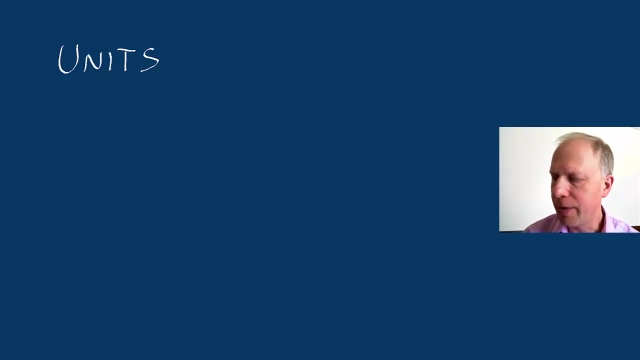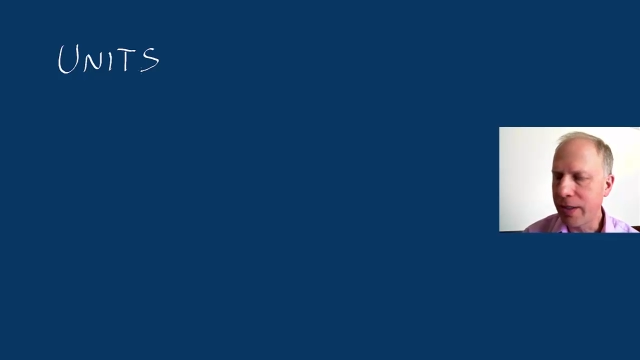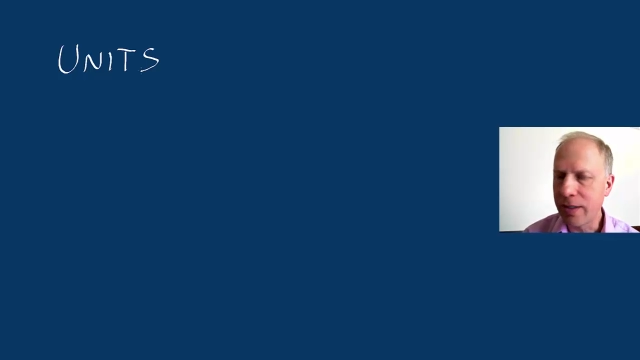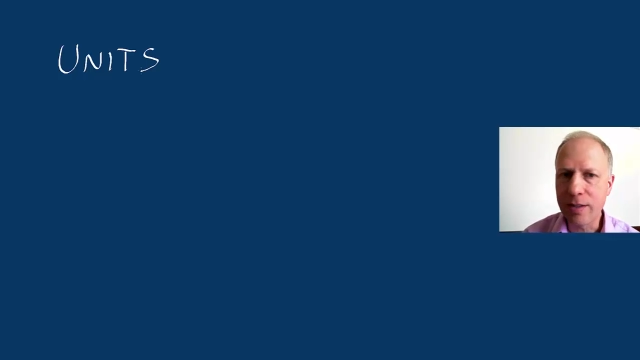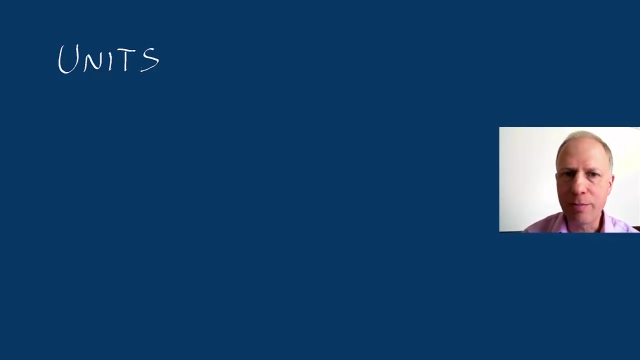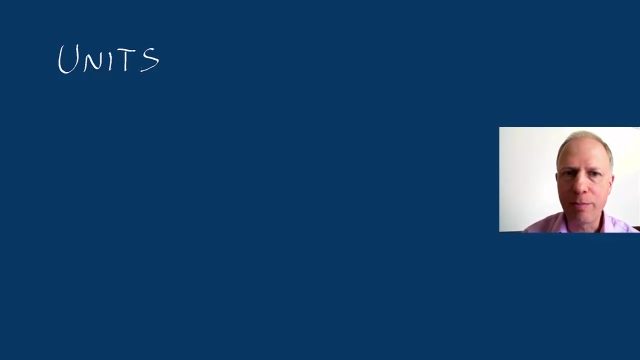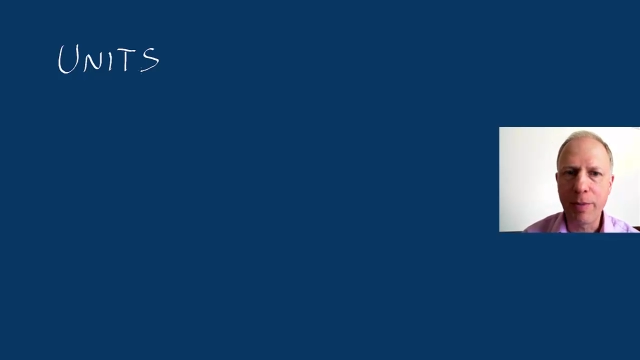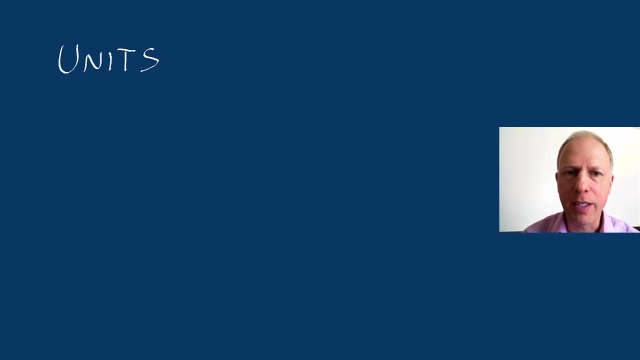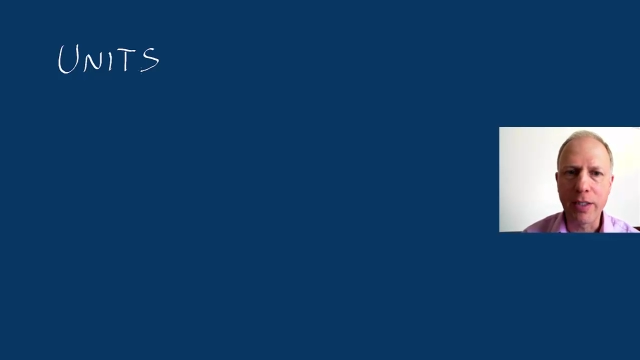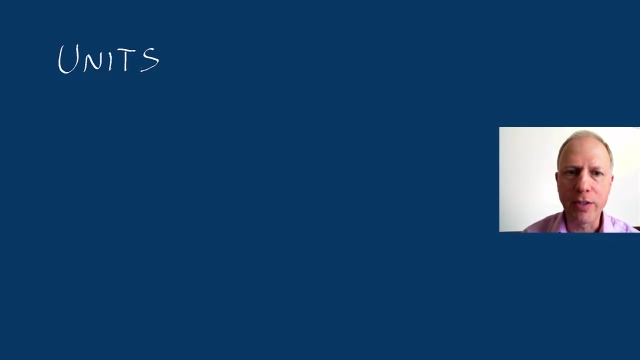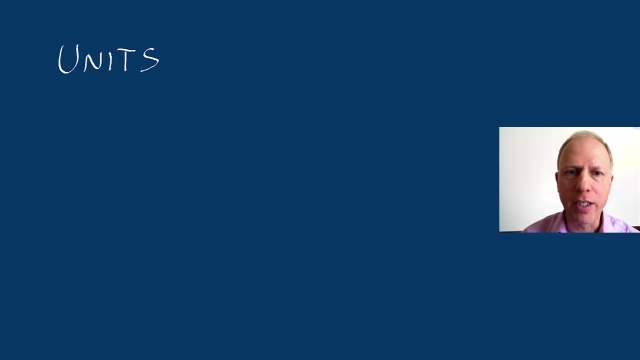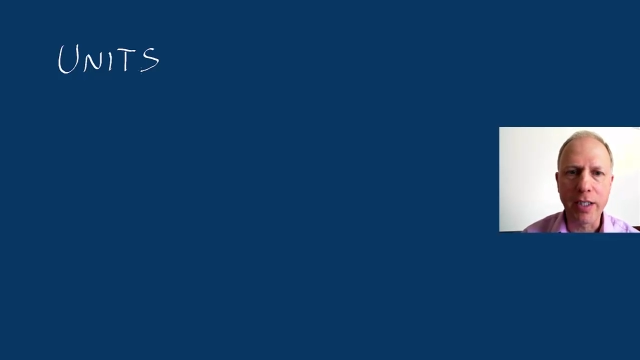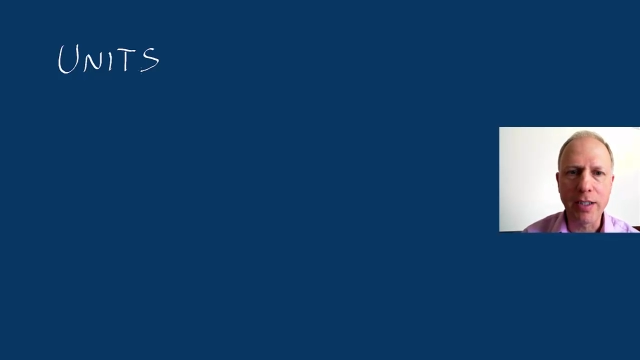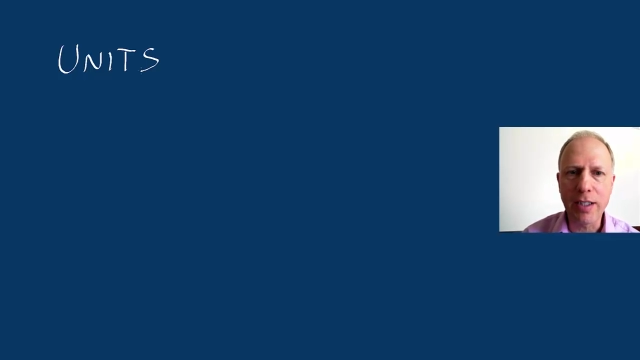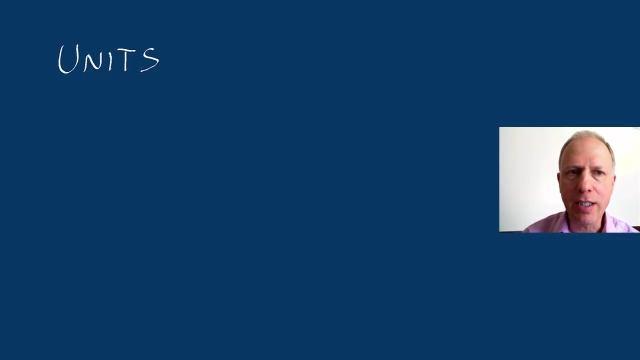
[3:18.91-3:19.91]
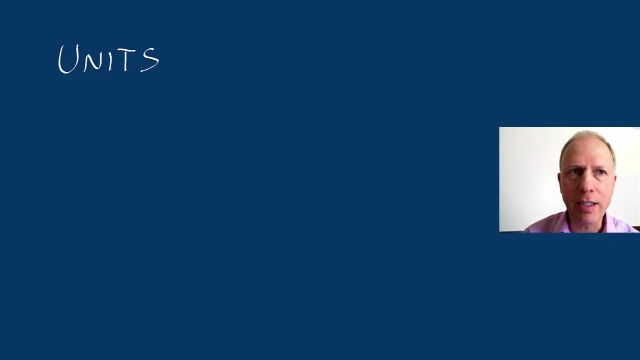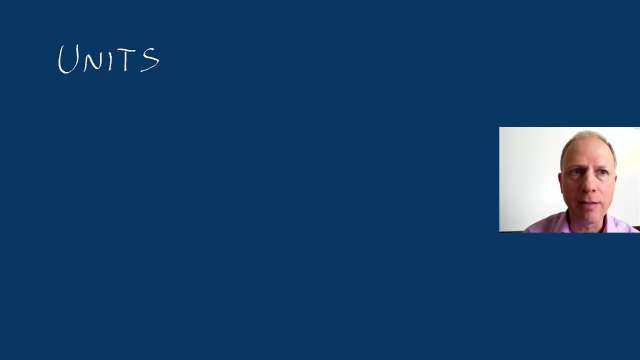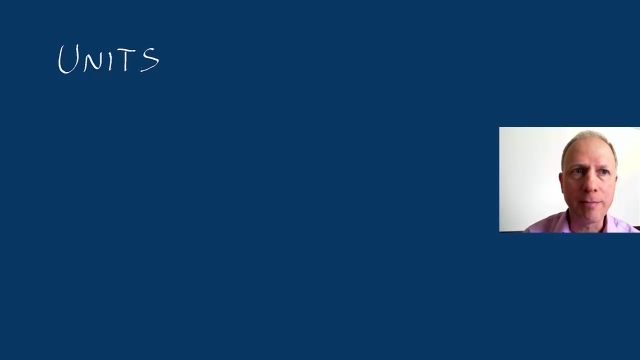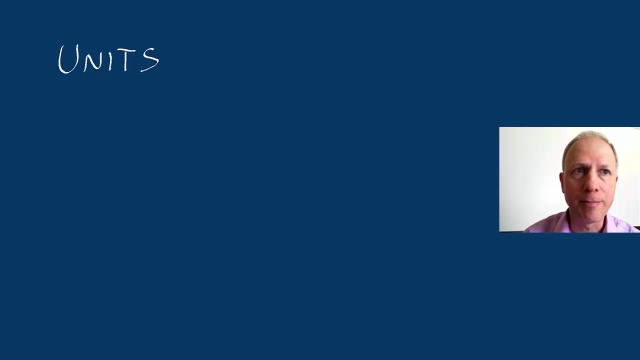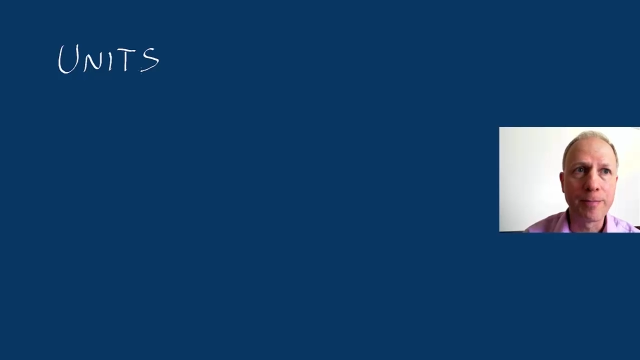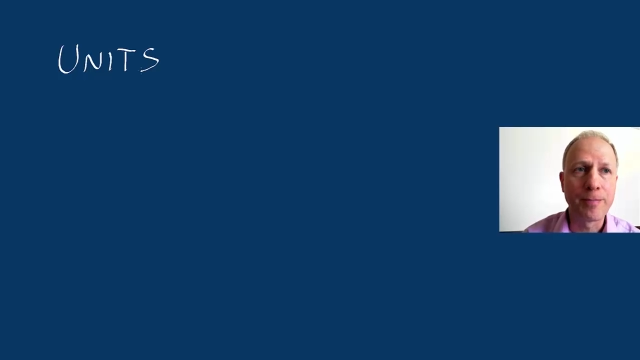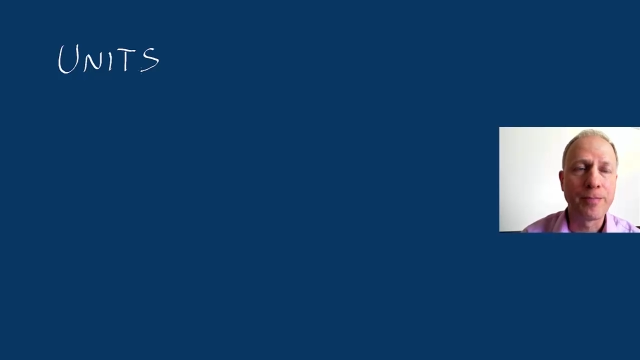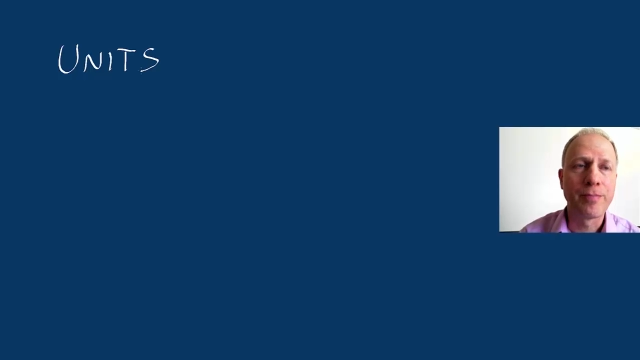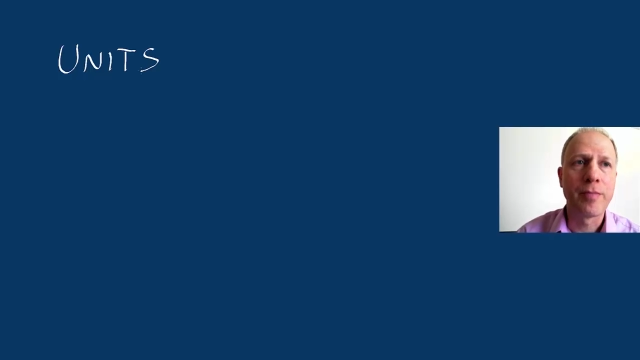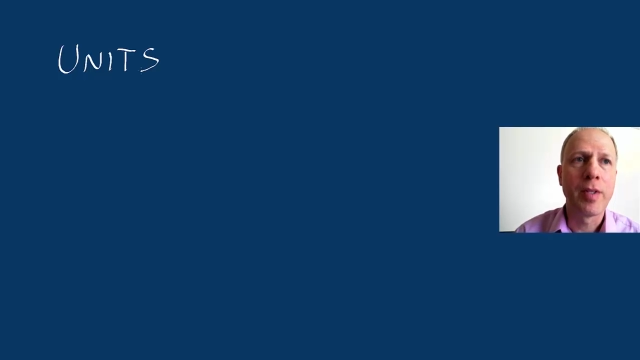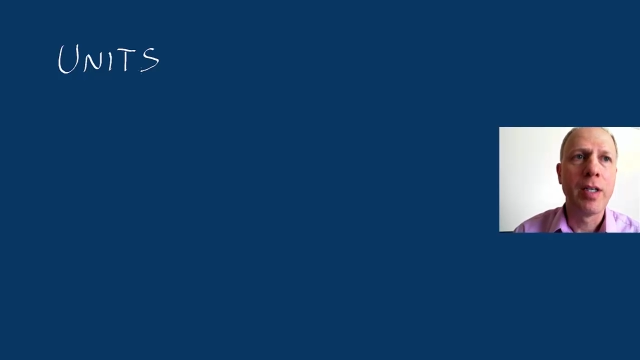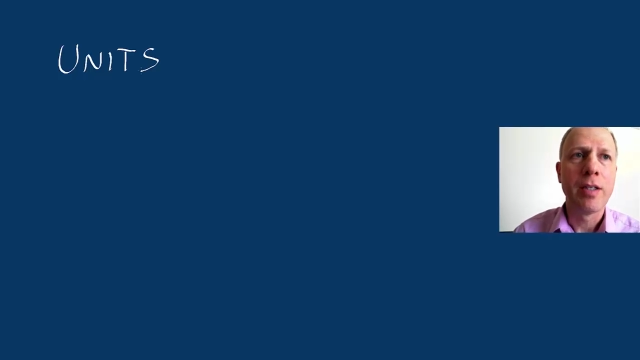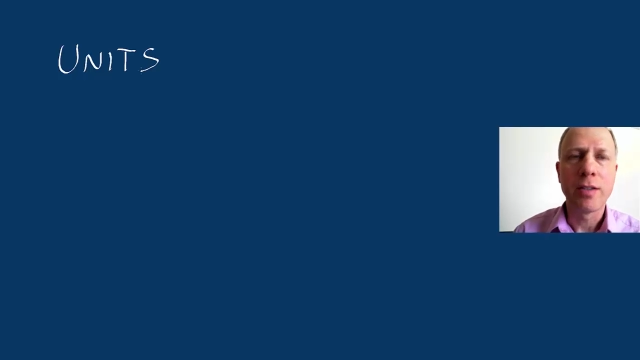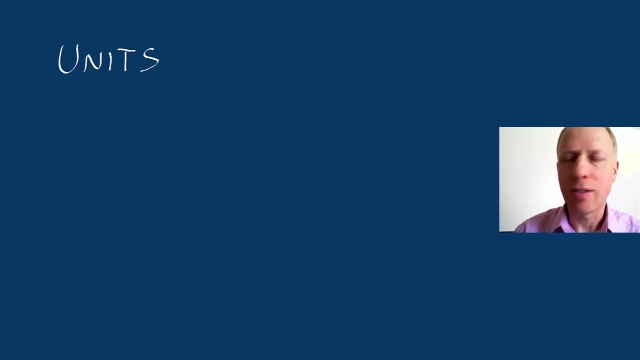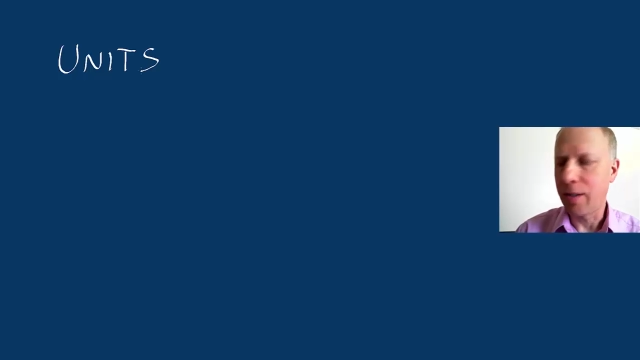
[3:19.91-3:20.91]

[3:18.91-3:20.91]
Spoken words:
which means page 18.